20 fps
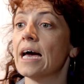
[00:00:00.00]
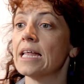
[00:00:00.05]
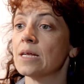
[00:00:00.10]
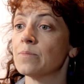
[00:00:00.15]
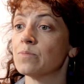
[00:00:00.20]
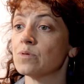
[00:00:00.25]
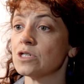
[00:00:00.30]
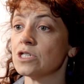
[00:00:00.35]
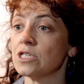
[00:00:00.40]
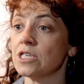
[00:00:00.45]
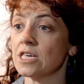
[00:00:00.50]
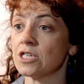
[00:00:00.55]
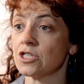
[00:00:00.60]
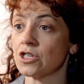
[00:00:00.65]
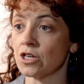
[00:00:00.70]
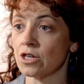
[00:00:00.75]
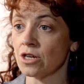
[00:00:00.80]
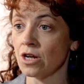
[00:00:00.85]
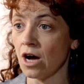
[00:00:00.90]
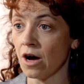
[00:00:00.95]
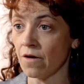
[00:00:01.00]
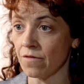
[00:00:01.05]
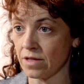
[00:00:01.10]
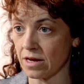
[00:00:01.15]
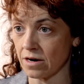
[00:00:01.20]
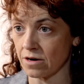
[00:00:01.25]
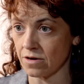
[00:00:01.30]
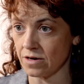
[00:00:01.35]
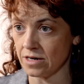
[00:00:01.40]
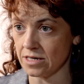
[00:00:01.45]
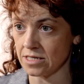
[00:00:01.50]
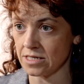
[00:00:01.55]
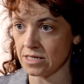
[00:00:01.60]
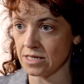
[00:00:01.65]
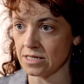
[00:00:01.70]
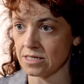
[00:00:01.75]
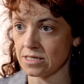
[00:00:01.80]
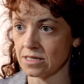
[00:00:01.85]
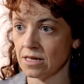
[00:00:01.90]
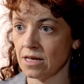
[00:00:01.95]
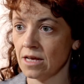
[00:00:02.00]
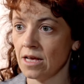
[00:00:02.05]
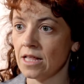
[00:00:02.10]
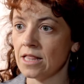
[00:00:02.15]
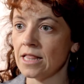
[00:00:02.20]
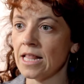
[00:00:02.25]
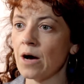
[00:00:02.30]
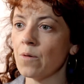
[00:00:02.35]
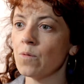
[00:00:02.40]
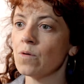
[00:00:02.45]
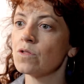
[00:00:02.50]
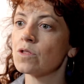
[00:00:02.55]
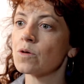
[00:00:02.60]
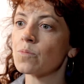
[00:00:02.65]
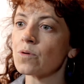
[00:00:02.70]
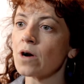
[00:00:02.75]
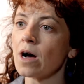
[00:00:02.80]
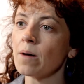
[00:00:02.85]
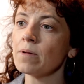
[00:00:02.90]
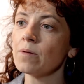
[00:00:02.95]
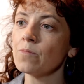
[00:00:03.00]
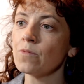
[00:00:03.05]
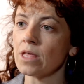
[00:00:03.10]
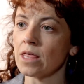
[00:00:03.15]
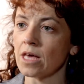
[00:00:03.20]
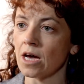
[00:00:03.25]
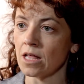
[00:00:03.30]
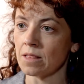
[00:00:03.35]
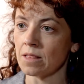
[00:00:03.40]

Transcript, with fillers: an appreciation of their currencies. Now, the problem with